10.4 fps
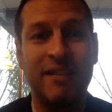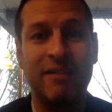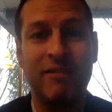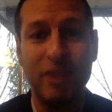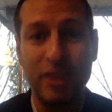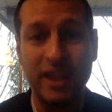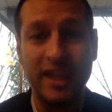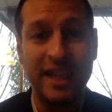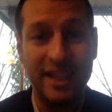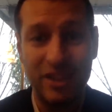
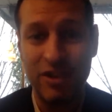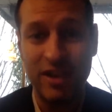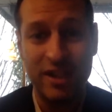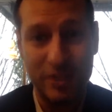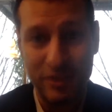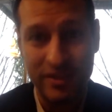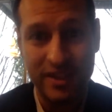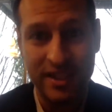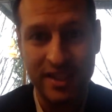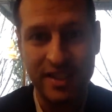vertically integrated
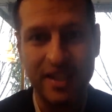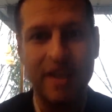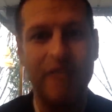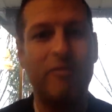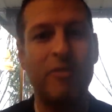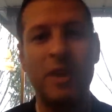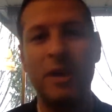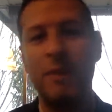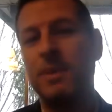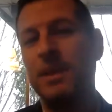services
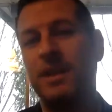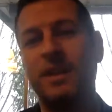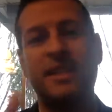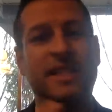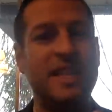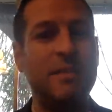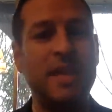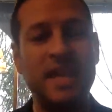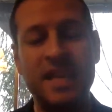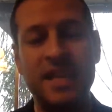from
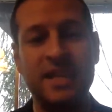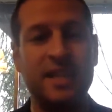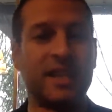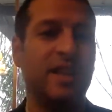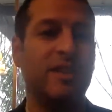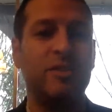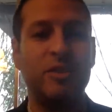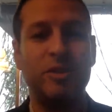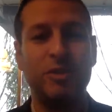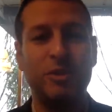CBDs
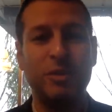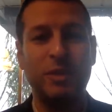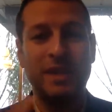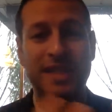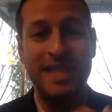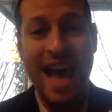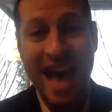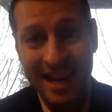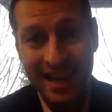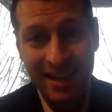to
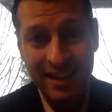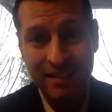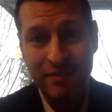data.